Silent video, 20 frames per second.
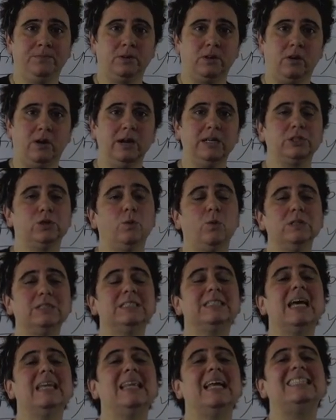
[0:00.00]
All right, so once
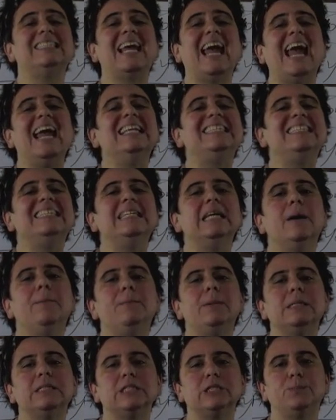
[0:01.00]
again, that's
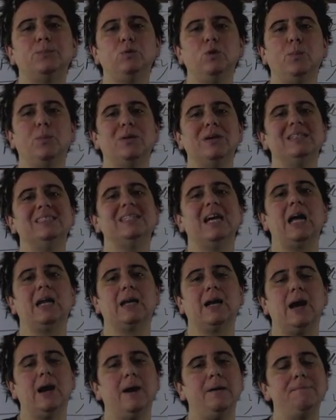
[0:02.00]

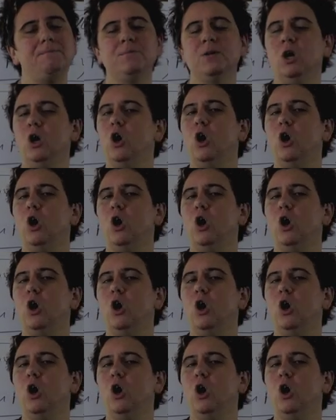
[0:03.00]
atmbusinessblueprint.com.